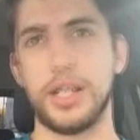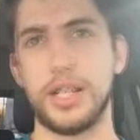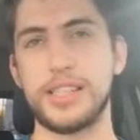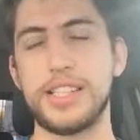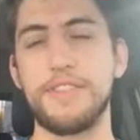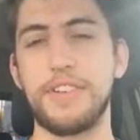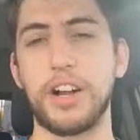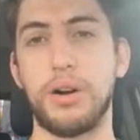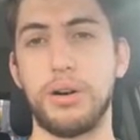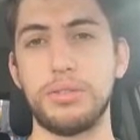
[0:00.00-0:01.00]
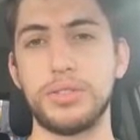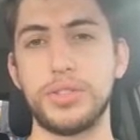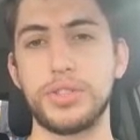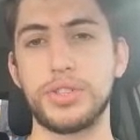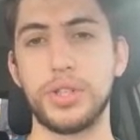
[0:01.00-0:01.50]
It's difficult
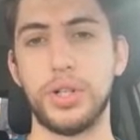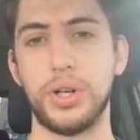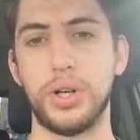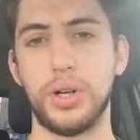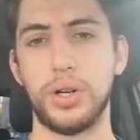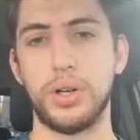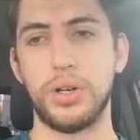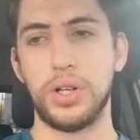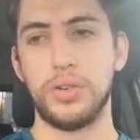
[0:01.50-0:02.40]
to